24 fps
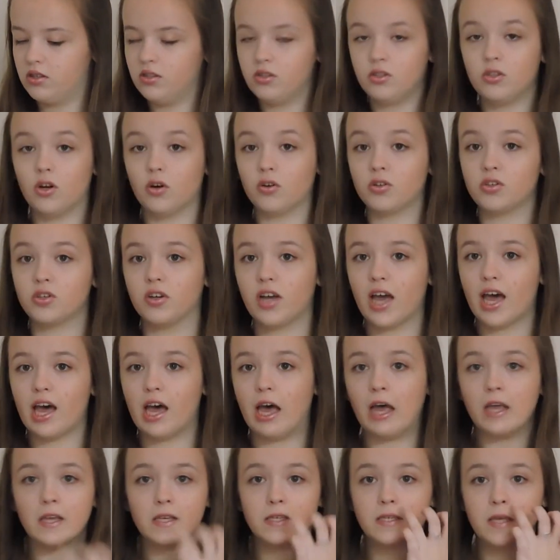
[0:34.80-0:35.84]
dogs or
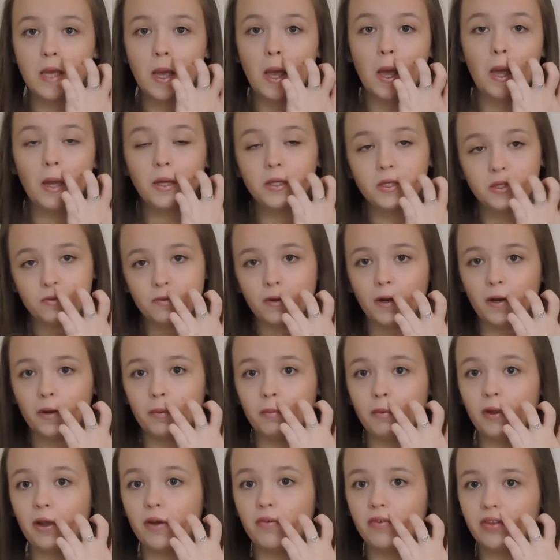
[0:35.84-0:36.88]
cats, just
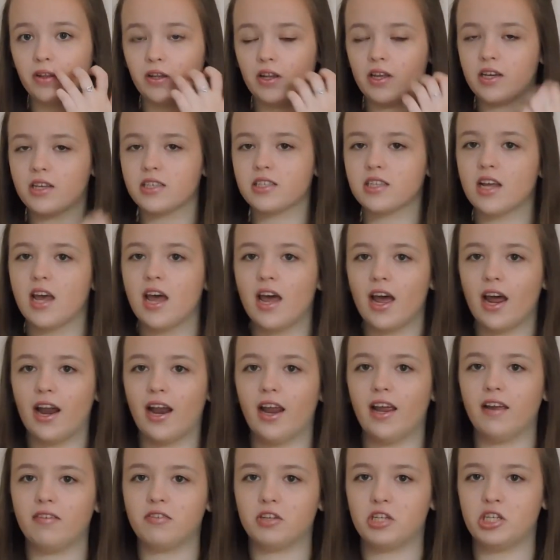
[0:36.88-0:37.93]
randomly off the list. And
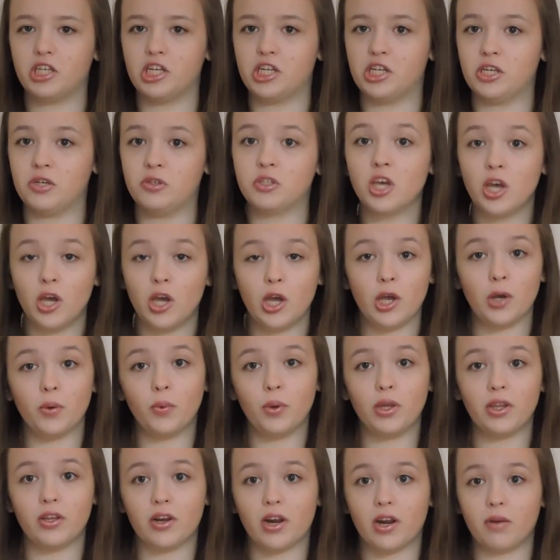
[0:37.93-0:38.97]
I have to choose
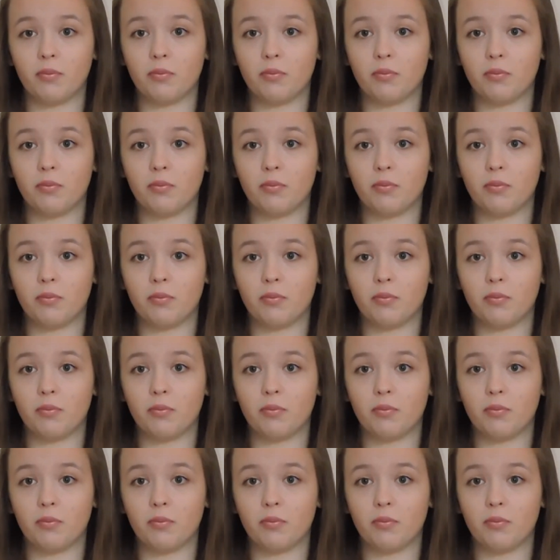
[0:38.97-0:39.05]
whether I